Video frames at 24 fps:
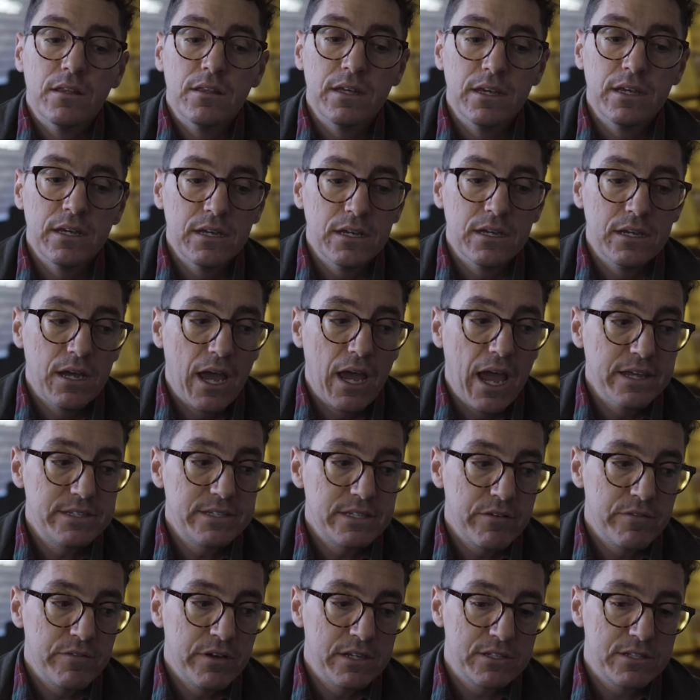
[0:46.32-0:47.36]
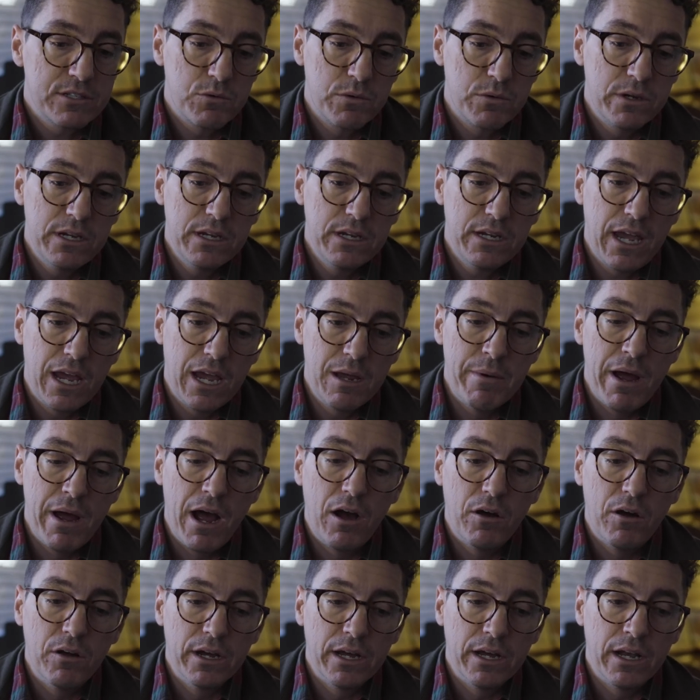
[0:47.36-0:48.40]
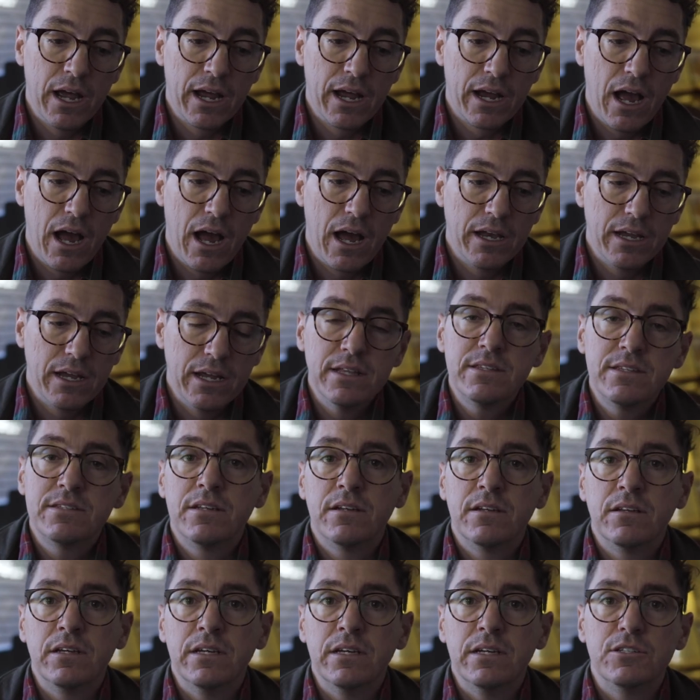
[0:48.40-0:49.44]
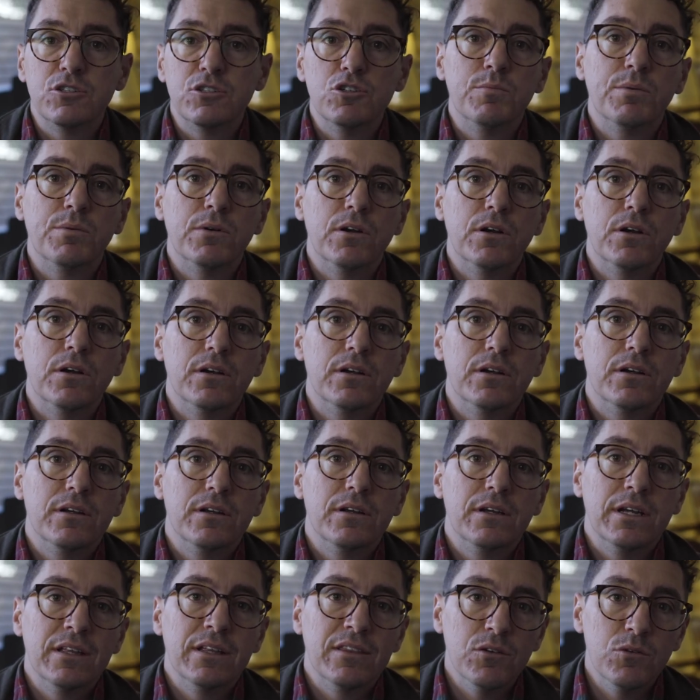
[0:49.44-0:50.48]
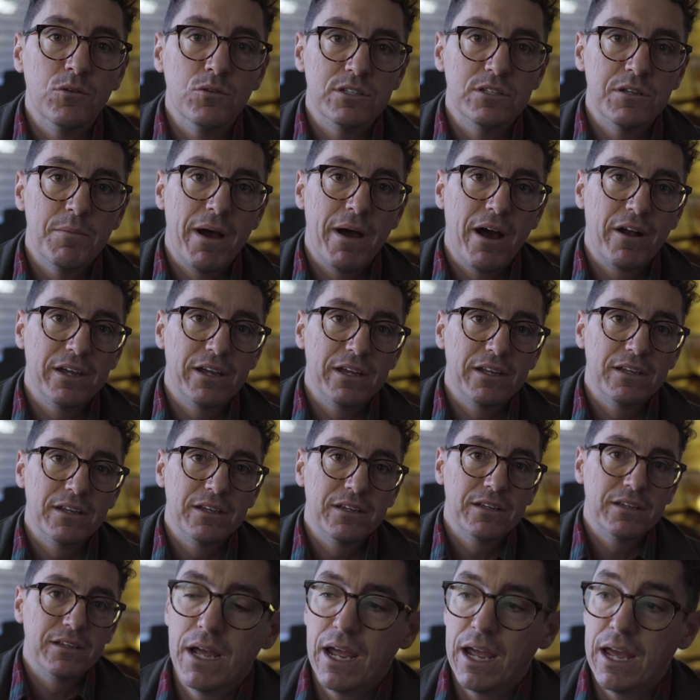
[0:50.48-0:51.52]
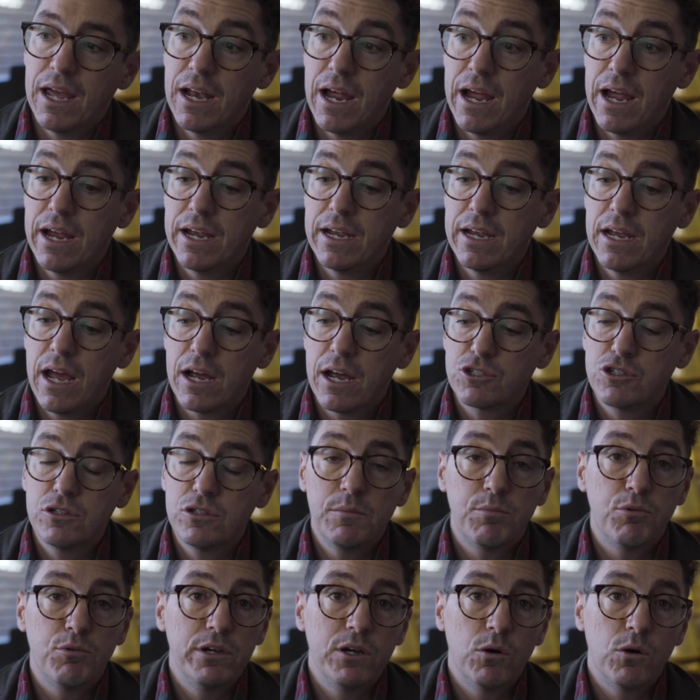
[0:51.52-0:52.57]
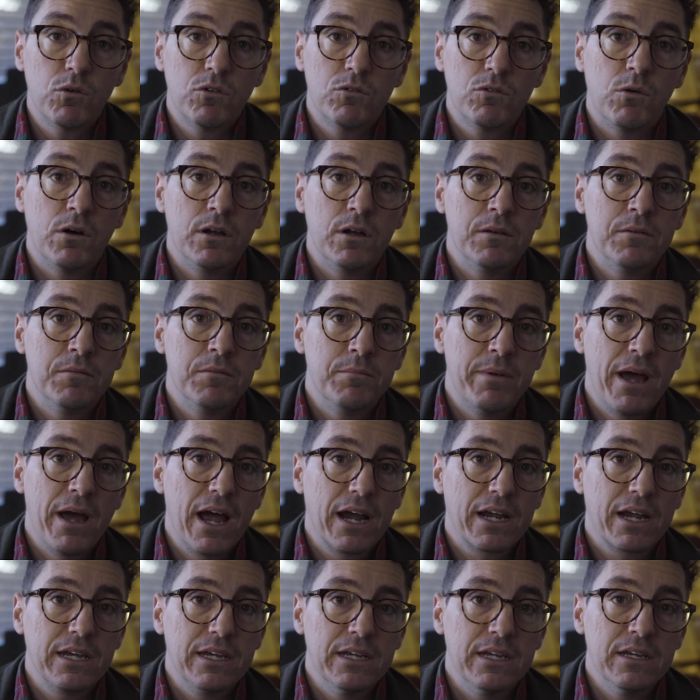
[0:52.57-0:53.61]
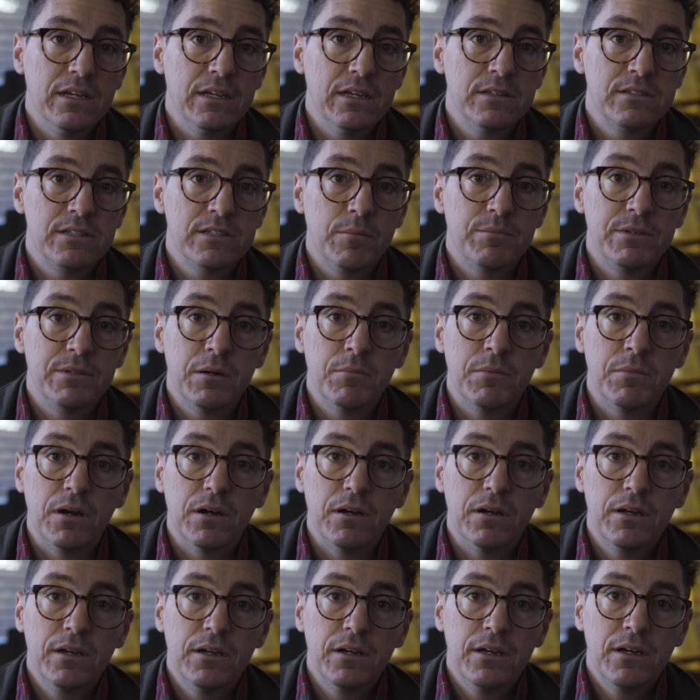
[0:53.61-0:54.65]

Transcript: The A7S3 came out and I got instantly super enthused about it and I actually pre-ordered one back in September.